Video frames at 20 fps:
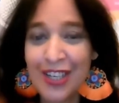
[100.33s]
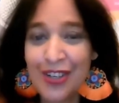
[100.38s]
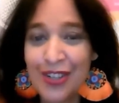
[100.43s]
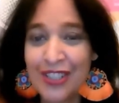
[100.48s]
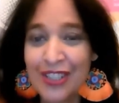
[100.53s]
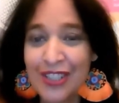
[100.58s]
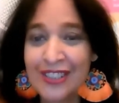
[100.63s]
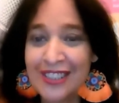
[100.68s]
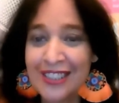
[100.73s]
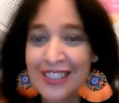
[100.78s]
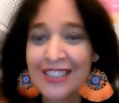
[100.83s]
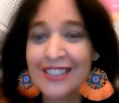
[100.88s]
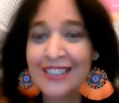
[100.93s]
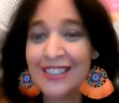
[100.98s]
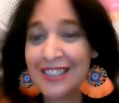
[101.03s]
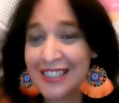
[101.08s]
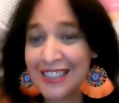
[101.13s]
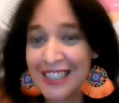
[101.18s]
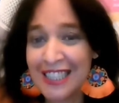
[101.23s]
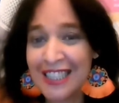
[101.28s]
You can
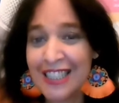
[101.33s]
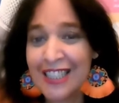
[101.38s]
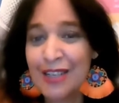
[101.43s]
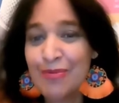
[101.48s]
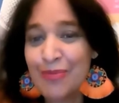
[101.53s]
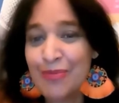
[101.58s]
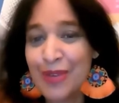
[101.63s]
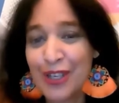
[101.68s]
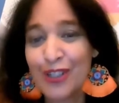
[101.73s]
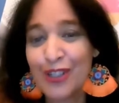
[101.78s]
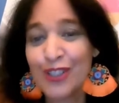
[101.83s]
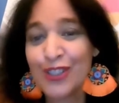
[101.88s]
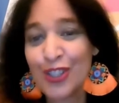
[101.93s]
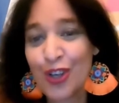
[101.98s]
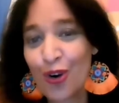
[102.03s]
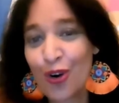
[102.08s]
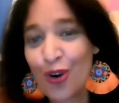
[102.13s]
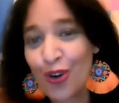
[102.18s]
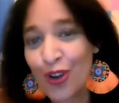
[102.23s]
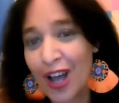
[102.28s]
still see them because
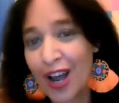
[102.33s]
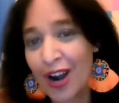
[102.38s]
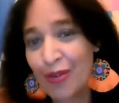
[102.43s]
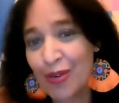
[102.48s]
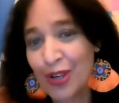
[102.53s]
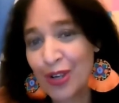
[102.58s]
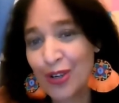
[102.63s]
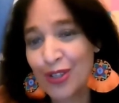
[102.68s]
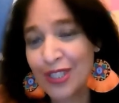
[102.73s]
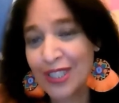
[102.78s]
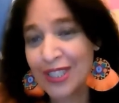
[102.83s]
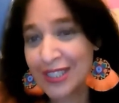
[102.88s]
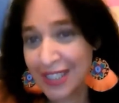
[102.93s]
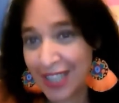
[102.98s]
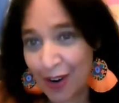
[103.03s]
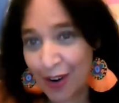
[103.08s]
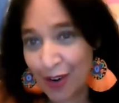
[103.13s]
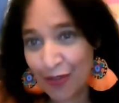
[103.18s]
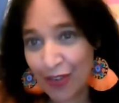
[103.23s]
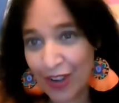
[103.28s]
all our recordings
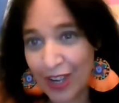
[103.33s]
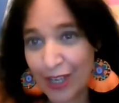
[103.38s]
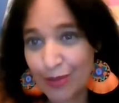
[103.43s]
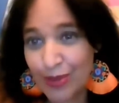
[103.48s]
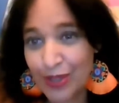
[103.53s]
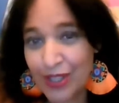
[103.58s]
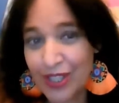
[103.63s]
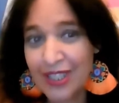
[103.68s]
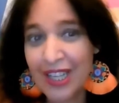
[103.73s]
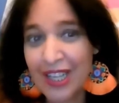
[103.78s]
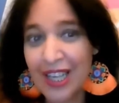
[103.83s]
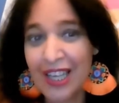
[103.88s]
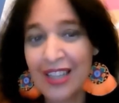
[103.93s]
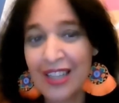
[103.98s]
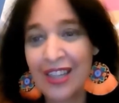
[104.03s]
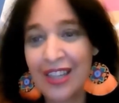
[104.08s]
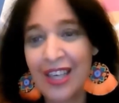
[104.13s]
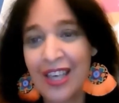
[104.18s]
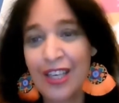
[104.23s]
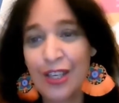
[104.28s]
are available
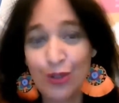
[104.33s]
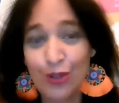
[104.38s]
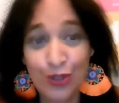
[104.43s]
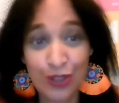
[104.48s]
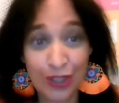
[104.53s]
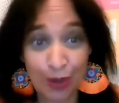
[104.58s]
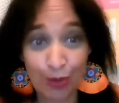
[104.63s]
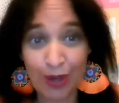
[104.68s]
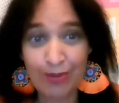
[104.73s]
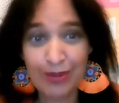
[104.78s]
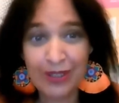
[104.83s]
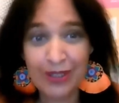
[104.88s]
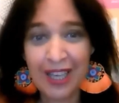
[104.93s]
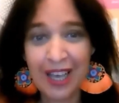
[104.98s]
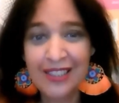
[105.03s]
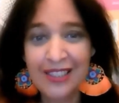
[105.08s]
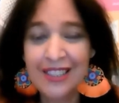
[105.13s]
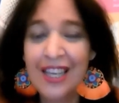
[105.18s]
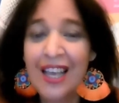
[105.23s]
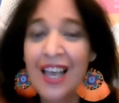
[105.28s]
in the EUSA
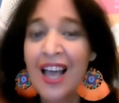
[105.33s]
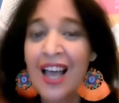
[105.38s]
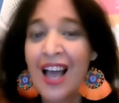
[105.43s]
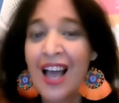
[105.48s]
website.